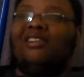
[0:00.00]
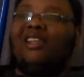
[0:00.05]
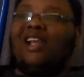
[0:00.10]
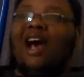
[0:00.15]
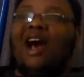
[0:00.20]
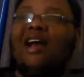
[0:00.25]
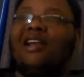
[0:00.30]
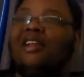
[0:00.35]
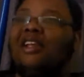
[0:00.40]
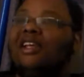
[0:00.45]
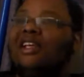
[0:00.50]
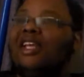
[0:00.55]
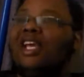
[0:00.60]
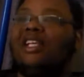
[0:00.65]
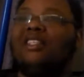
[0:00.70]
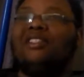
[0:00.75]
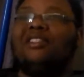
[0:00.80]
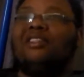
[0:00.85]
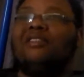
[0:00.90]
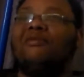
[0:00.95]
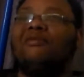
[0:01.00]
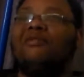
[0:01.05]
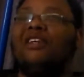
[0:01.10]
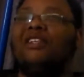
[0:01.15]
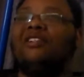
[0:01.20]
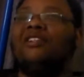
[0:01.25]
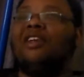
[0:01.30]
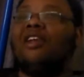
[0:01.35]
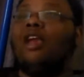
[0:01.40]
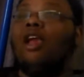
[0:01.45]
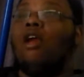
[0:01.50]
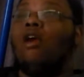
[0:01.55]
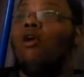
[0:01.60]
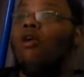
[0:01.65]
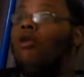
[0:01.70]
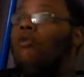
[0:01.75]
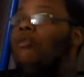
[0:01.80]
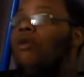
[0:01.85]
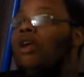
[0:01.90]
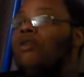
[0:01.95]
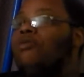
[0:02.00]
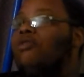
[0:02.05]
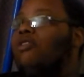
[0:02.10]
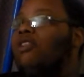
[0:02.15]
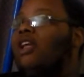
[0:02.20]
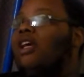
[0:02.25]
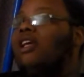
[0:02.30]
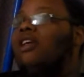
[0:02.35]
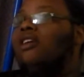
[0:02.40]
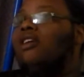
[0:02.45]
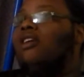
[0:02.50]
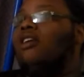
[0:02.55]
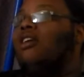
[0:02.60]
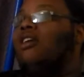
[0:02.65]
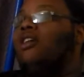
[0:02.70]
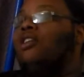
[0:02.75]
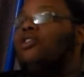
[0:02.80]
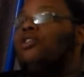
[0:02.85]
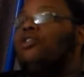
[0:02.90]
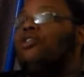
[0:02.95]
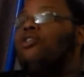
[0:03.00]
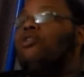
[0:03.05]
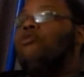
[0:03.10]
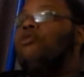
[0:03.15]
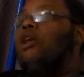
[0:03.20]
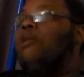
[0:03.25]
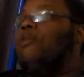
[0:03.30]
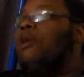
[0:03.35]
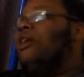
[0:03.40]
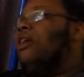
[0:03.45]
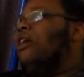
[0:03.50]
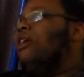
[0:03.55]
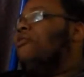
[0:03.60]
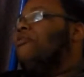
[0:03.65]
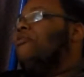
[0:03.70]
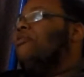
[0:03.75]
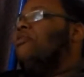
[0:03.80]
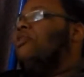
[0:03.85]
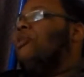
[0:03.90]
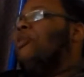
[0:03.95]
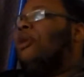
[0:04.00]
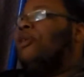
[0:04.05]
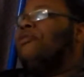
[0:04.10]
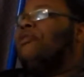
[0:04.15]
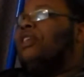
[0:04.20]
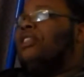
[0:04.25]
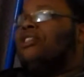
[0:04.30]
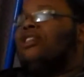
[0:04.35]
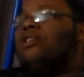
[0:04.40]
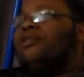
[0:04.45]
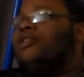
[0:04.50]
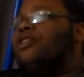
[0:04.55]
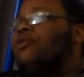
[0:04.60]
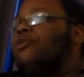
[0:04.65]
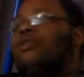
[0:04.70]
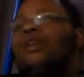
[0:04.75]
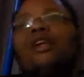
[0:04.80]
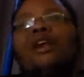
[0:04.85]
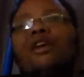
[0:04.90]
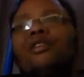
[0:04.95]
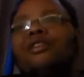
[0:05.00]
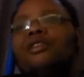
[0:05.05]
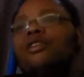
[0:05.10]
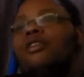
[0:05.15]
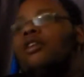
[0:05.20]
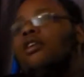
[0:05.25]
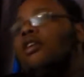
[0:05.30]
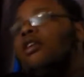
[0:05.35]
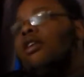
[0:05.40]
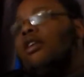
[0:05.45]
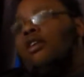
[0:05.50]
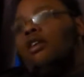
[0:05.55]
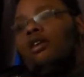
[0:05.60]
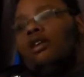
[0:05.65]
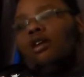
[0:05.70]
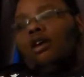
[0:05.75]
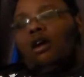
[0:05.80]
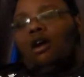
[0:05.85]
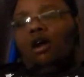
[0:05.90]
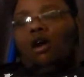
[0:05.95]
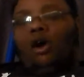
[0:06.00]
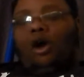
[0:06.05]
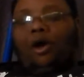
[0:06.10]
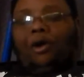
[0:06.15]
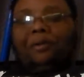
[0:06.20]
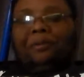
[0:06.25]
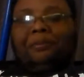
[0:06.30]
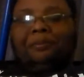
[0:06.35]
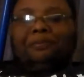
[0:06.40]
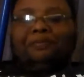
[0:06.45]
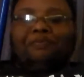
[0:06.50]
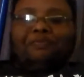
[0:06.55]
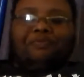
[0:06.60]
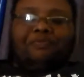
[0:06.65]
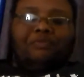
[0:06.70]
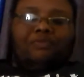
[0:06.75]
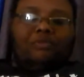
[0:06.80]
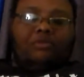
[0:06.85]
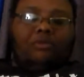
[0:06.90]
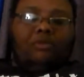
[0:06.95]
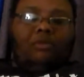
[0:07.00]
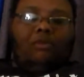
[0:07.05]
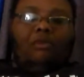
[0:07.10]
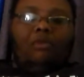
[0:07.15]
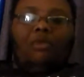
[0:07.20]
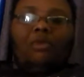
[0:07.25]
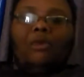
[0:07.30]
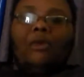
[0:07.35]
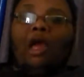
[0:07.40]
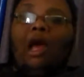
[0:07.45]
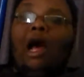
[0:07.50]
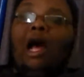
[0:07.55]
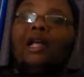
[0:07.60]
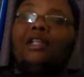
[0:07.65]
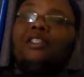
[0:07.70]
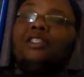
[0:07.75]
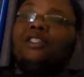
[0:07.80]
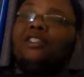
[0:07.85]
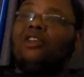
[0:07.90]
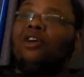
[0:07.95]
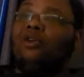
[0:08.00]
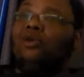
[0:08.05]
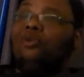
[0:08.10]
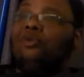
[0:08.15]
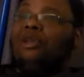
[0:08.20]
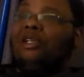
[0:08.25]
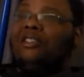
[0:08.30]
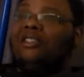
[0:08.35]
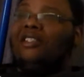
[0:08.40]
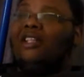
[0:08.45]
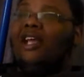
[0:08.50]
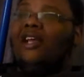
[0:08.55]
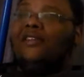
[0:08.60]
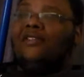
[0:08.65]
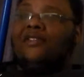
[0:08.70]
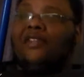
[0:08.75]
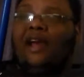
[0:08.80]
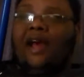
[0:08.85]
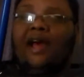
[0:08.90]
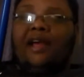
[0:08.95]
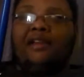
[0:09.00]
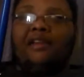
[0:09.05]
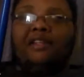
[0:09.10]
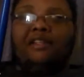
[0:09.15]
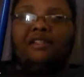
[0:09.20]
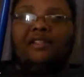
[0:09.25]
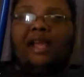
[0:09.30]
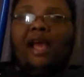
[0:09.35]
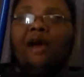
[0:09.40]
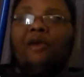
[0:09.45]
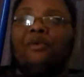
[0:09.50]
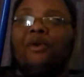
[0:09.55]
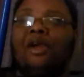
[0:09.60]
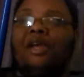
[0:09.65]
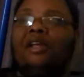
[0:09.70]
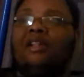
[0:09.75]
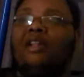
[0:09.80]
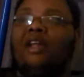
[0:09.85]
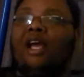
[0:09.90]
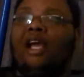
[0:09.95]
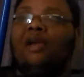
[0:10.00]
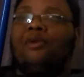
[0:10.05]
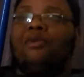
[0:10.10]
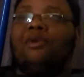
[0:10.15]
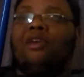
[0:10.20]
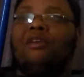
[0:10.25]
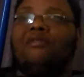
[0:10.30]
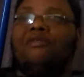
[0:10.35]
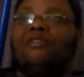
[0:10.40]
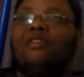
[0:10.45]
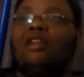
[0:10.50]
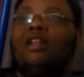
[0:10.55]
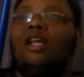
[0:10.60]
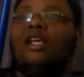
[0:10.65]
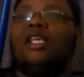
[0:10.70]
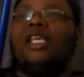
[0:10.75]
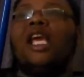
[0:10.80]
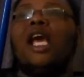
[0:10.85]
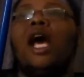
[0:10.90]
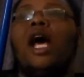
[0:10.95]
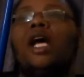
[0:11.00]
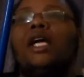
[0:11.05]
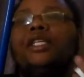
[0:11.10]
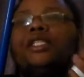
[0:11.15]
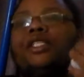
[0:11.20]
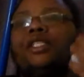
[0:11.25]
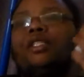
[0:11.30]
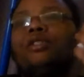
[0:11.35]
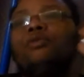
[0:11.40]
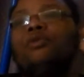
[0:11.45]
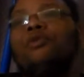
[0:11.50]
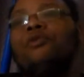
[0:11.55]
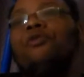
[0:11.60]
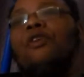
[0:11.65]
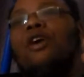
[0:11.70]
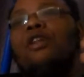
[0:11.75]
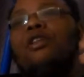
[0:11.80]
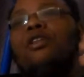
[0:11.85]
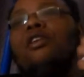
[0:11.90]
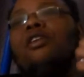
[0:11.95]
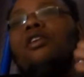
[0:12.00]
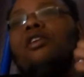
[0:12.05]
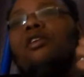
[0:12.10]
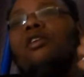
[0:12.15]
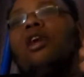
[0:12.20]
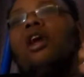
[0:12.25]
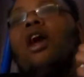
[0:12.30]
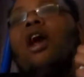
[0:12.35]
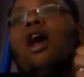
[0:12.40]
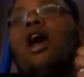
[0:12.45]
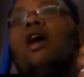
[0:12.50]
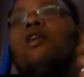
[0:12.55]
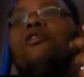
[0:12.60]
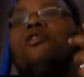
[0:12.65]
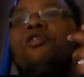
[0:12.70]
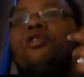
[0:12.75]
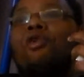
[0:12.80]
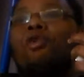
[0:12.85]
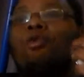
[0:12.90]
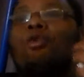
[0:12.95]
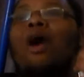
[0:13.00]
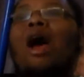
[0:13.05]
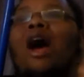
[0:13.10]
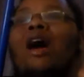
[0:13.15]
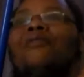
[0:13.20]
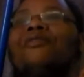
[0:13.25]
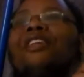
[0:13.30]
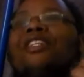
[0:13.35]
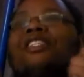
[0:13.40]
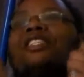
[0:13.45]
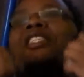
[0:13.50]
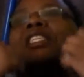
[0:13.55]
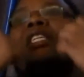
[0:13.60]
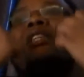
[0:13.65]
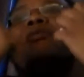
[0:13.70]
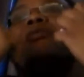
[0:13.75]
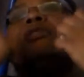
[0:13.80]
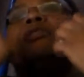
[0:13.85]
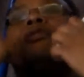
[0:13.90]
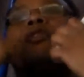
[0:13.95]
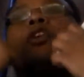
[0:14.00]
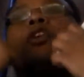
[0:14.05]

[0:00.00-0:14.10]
guy that he has to investigate, or maybe like Zoom. They might face off Zoom together. I just hope it's like that. That way, like, we can feel like, yes, we finally do have a TV